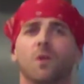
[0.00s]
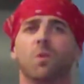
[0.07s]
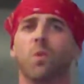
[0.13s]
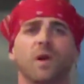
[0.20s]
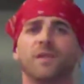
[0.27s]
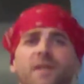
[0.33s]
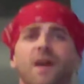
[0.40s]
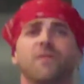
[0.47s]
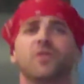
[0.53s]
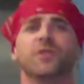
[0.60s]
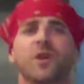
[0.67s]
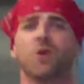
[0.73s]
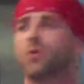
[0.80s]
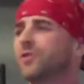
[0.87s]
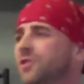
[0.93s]
One never
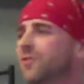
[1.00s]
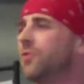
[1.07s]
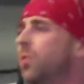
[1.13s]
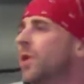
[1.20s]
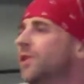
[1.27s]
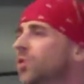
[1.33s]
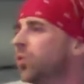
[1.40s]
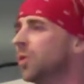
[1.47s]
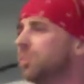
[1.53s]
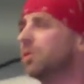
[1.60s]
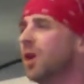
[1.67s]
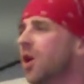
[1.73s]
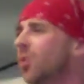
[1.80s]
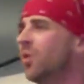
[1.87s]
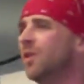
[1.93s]
knows if wind will
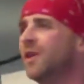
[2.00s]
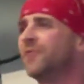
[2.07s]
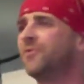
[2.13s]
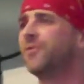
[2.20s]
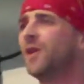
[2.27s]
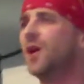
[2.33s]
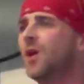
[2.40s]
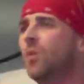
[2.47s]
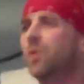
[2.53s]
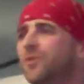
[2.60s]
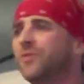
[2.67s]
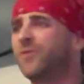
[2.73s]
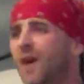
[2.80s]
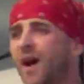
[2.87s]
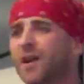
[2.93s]
blow or if
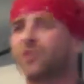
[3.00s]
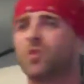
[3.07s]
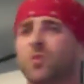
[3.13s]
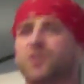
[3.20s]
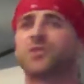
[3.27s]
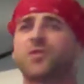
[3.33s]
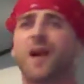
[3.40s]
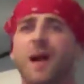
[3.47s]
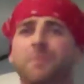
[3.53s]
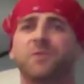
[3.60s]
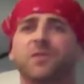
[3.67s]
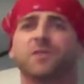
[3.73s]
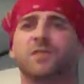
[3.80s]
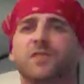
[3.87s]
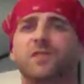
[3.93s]
we'll find we're
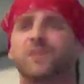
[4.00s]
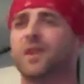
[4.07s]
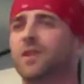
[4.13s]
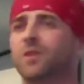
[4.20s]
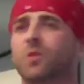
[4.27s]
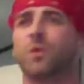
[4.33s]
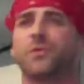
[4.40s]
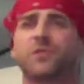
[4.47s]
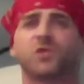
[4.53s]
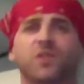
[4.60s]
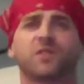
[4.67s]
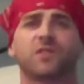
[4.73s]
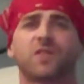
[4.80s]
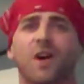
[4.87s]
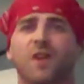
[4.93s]
trapped and still with
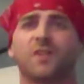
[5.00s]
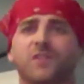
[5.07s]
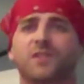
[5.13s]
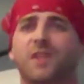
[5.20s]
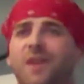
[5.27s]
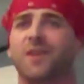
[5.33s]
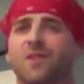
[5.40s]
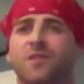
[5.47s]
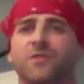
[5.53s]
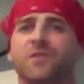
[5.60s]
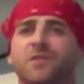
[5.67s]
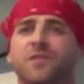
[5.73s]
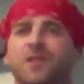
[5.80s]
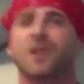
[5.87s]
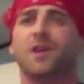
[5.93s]
just
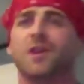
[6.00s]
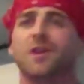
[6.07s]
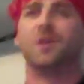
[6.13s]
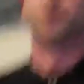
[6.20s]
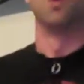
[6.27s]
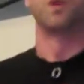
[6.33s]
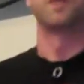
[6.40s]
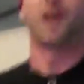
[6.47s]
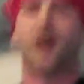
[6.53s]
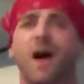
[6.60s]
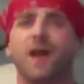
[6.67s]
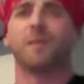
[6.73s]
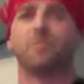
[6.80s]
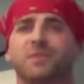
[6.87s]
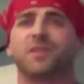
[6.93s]
ourselves or
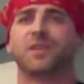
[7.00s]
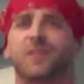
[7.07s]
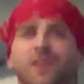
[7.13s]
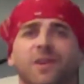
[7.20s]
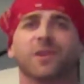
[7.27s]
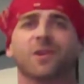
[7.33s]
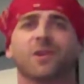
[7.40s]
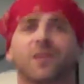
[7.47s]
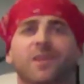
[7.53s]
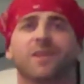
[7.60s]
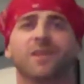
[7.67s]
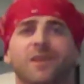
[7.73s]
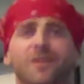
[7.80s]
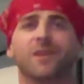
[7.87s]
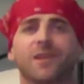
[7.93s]
time to kill.
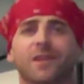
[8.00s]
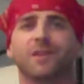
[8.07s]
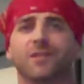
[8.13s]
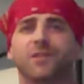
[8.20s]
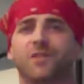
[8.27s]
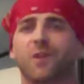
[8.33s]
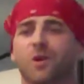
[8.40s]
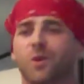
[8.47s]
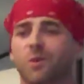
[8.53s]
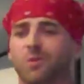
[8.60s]
So